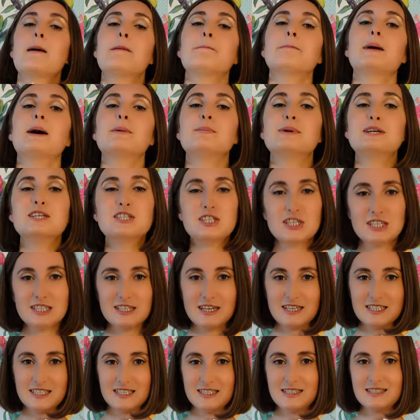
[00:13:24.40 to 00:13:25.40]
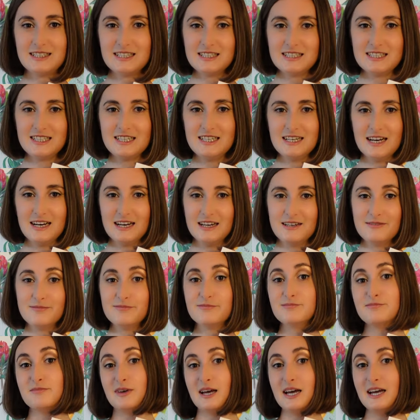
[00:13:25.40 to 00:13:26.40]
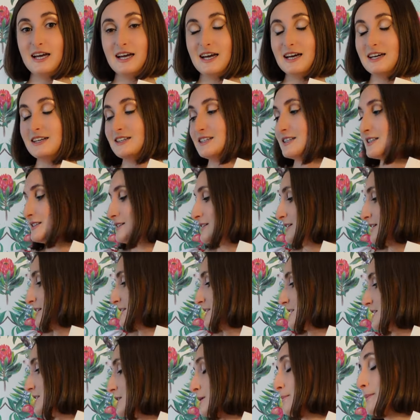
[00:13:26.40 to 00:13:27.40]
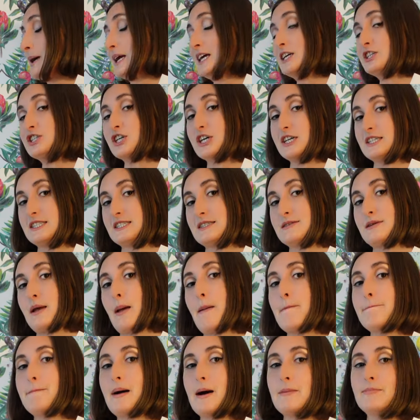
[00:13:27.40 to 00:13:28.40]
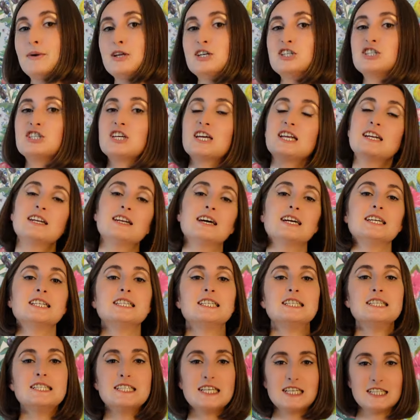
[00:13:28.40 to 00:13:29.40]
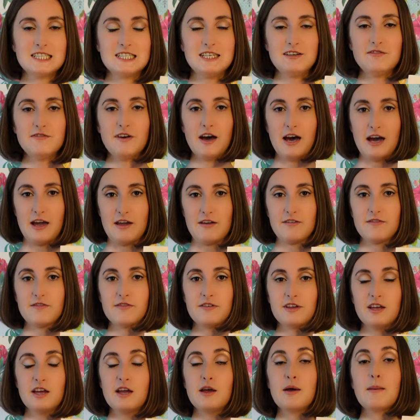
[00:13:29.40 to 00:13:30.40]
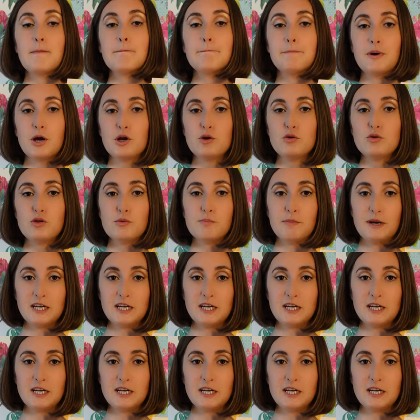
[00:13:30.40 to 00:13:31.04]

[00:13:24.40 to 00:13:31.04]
published in nineteen sixty-nine, and The Magus, published in nineteen sixty-five, both